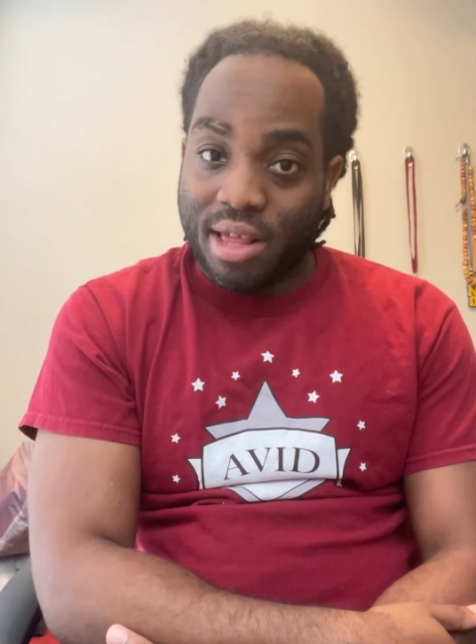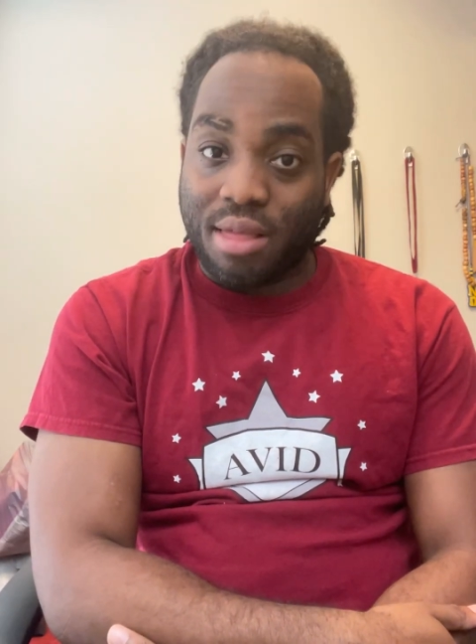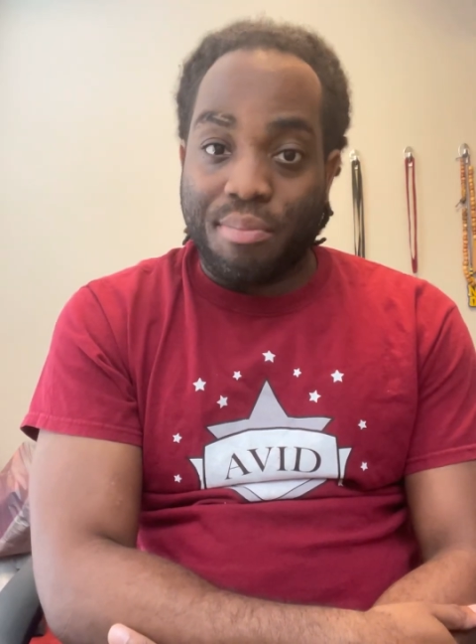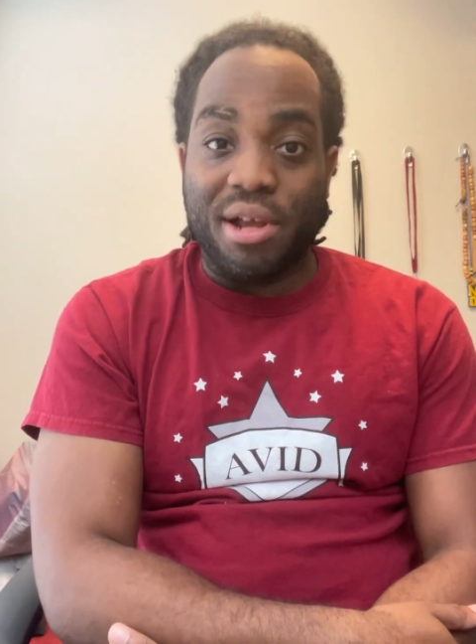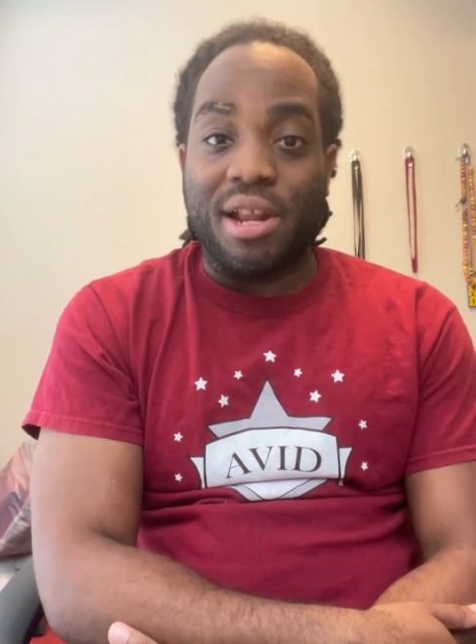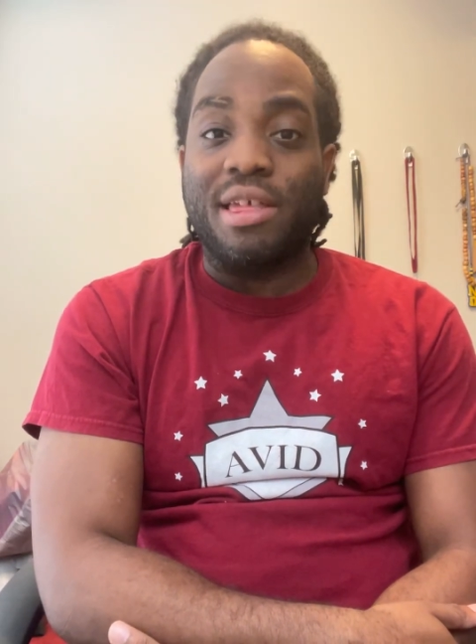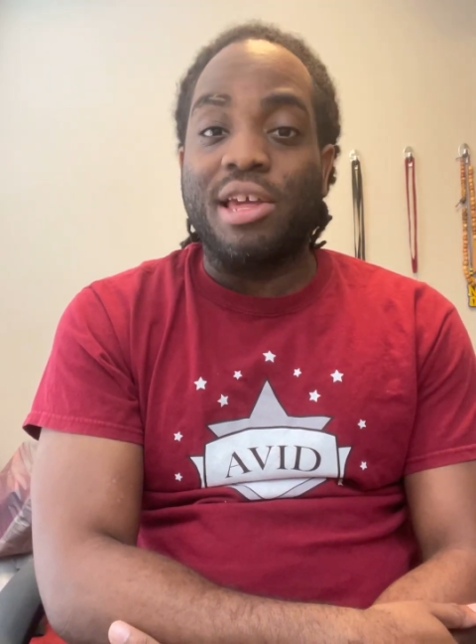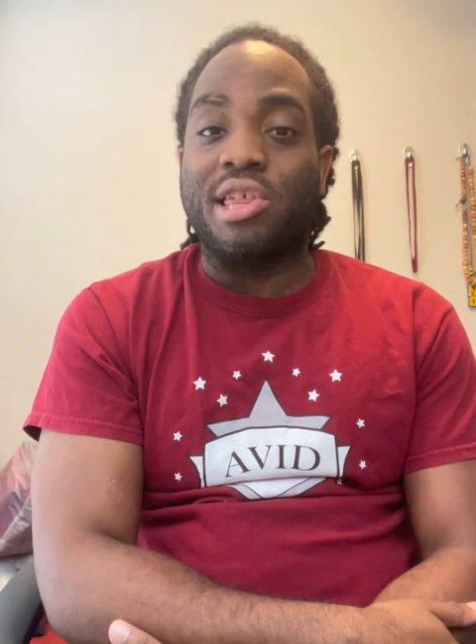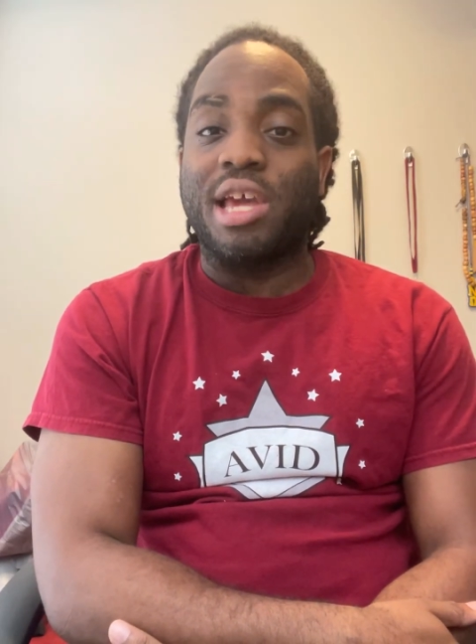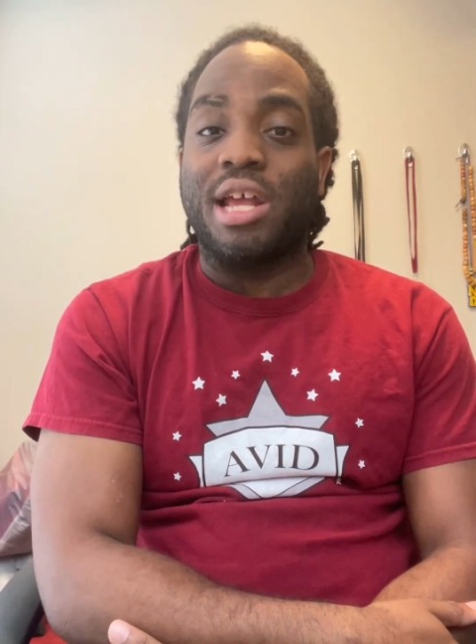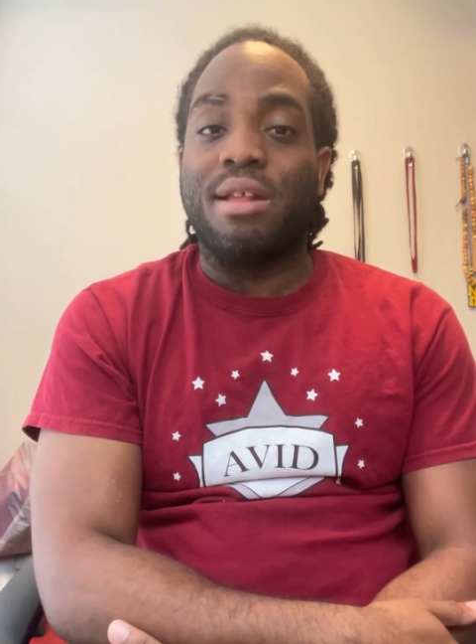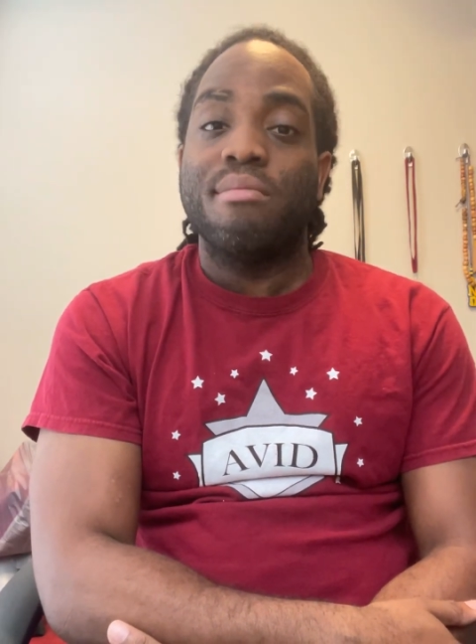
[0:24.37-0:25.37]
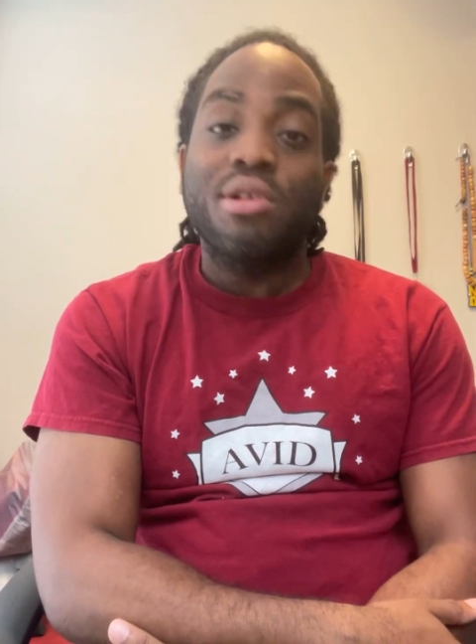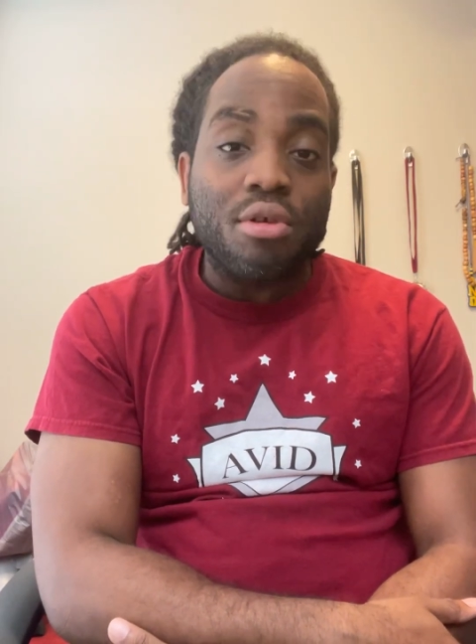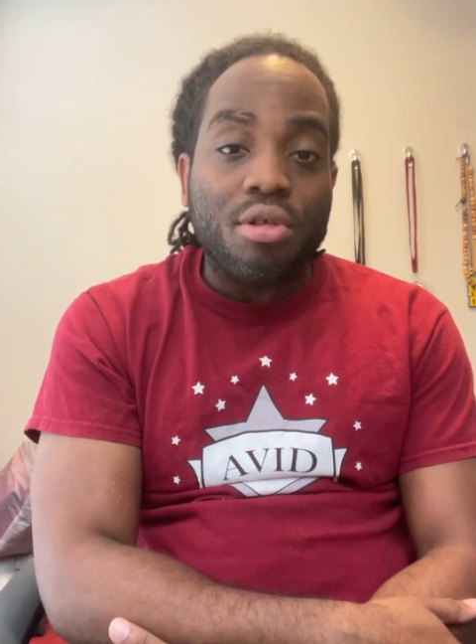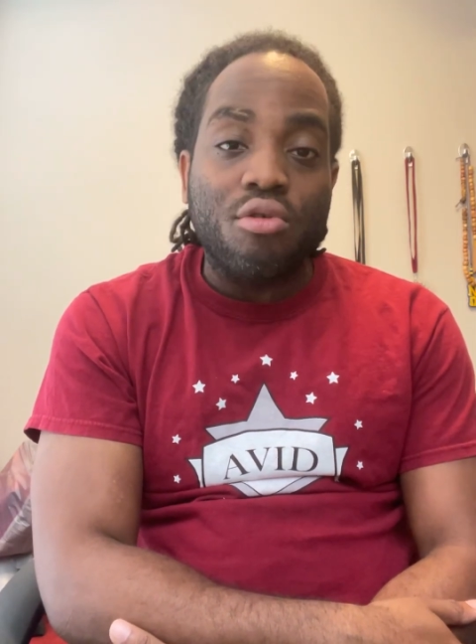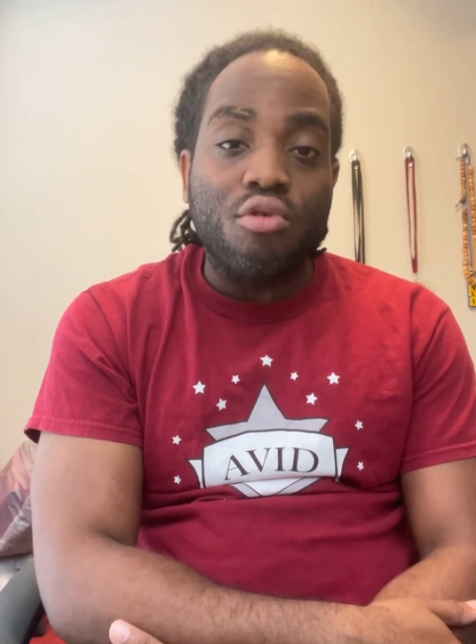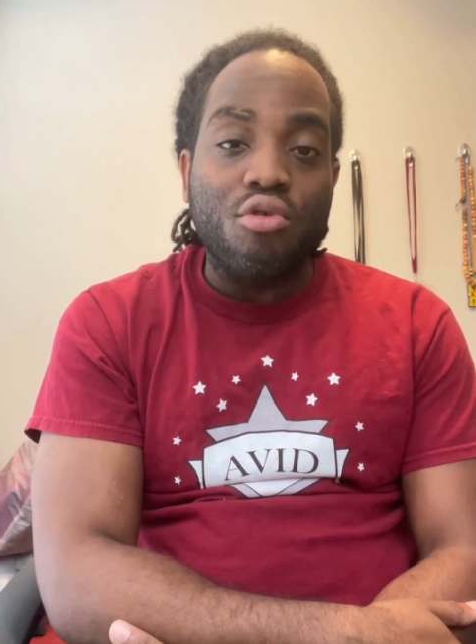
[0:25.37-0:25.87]
Is it better to teach at middle
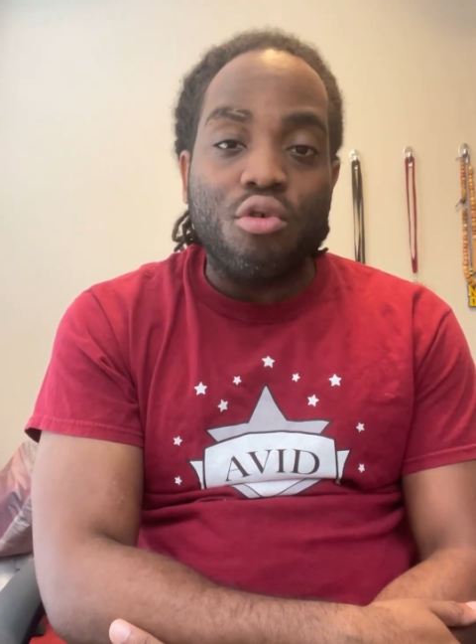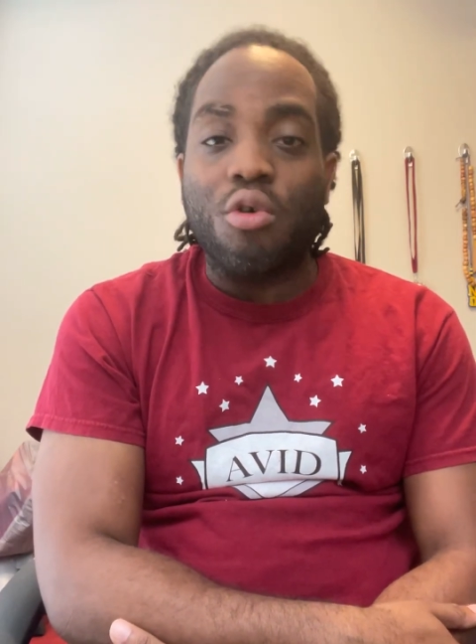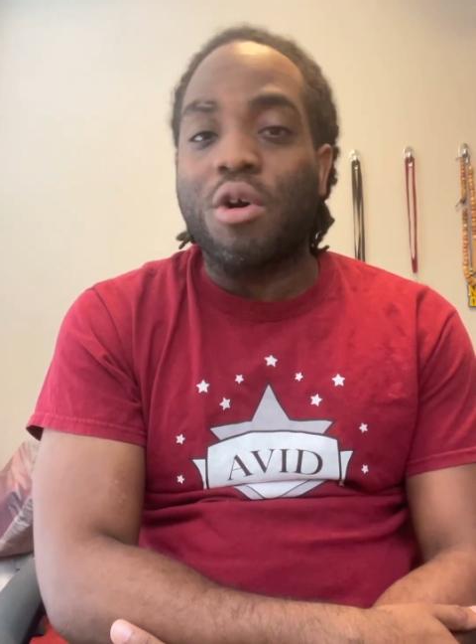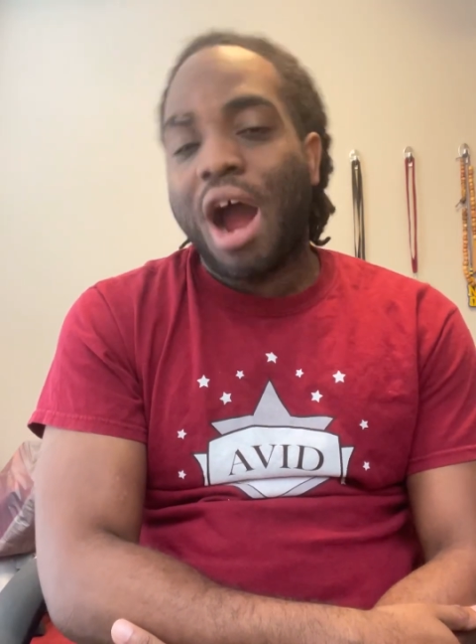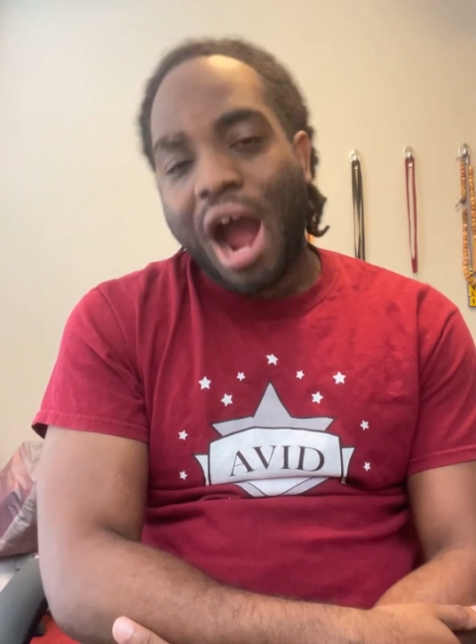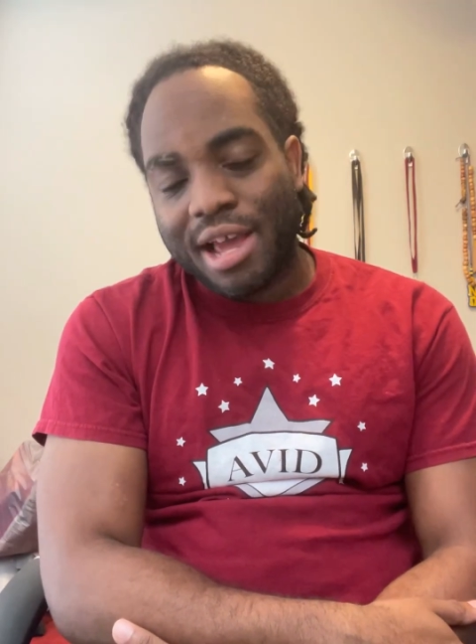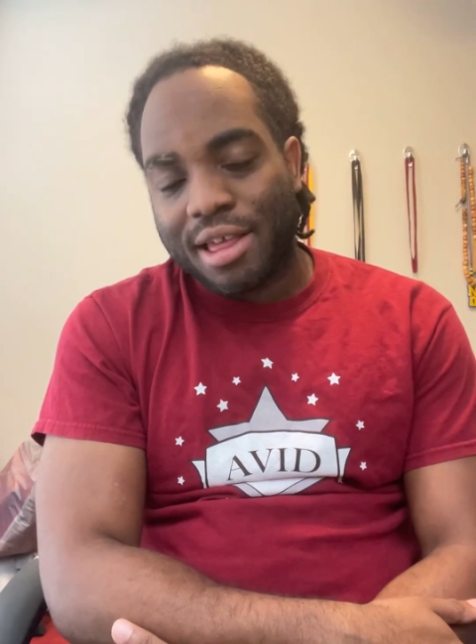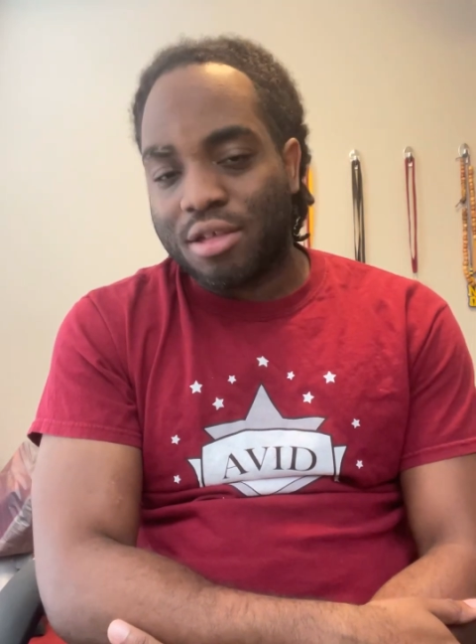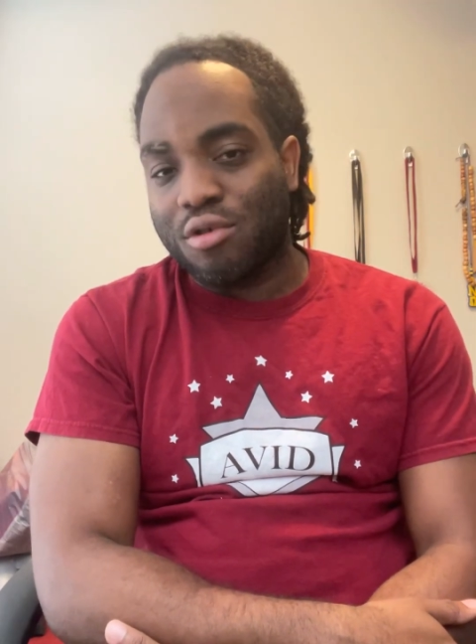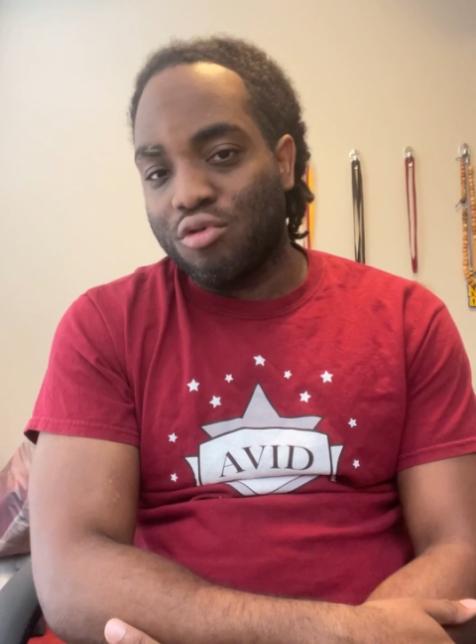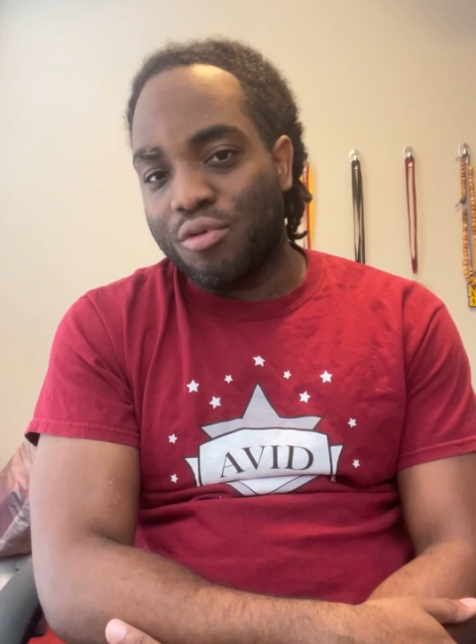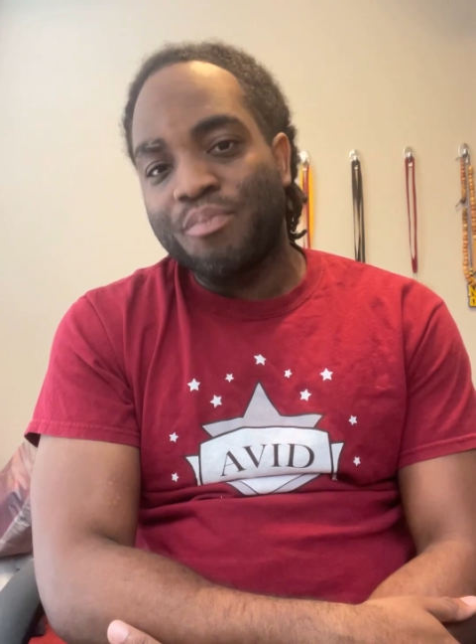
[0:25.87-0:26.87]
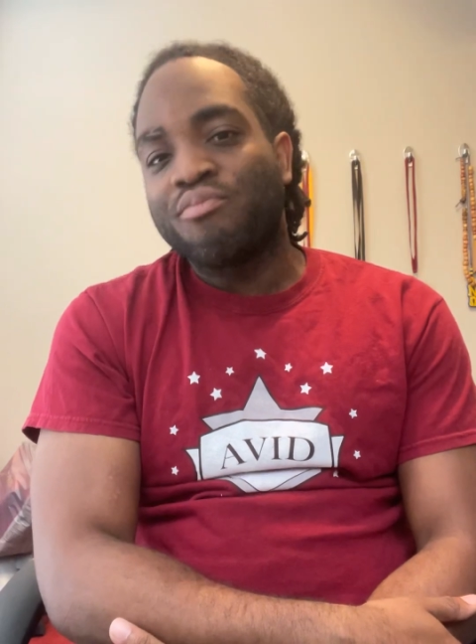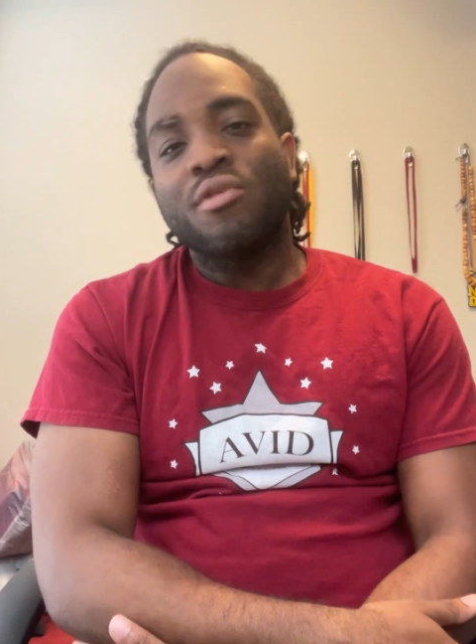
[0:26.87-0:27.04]
school or high school?